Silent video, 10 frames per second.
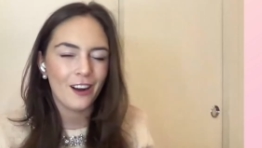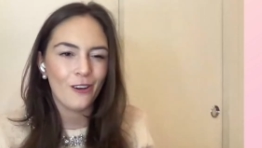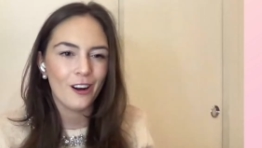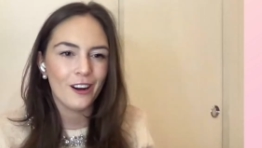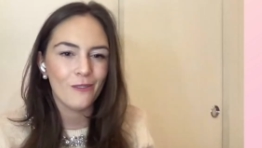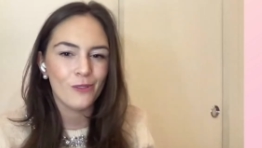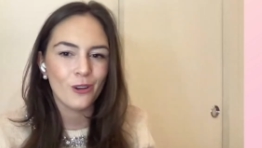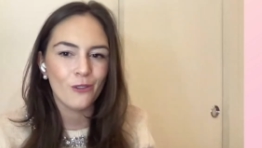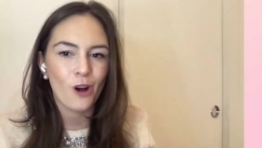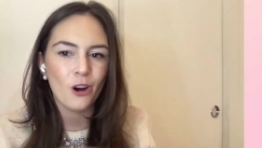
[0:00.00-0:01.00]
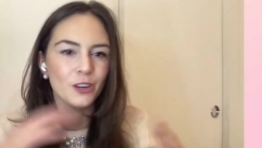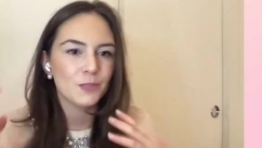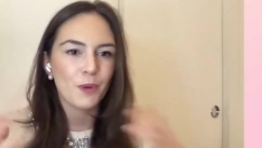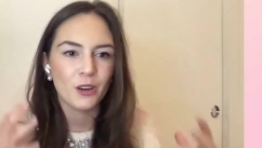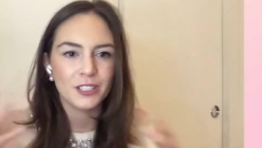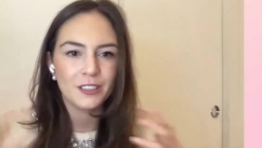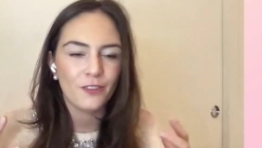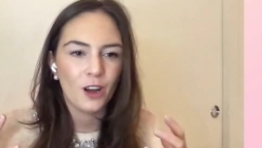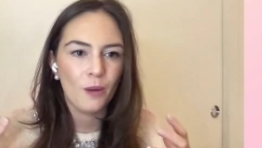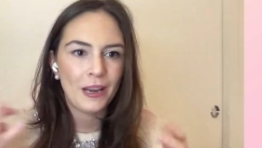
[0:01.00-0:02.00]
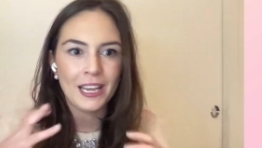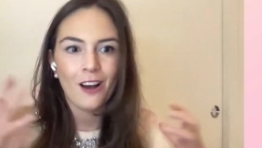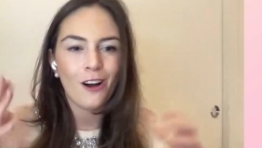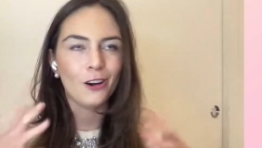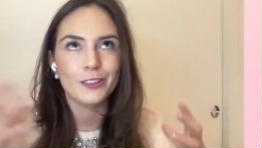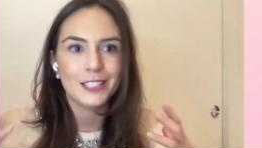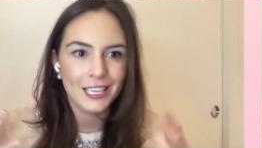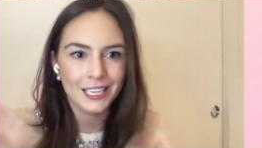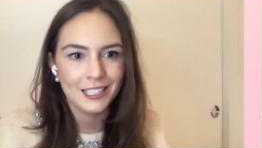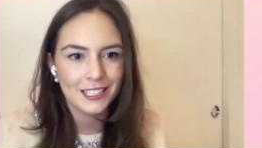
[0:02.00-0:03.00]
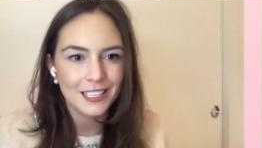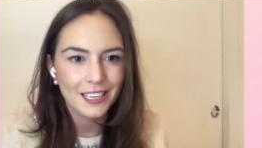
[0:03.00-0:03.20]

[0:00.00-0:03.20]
or, you know, hardest parts to film, any hard scenes?